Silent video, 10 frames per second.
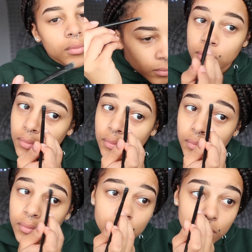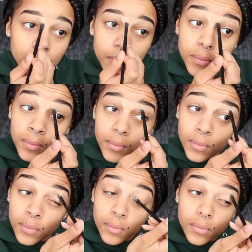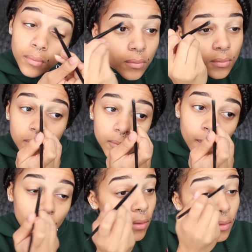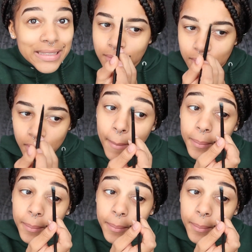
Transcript: in your what? I got bank in my pocket, no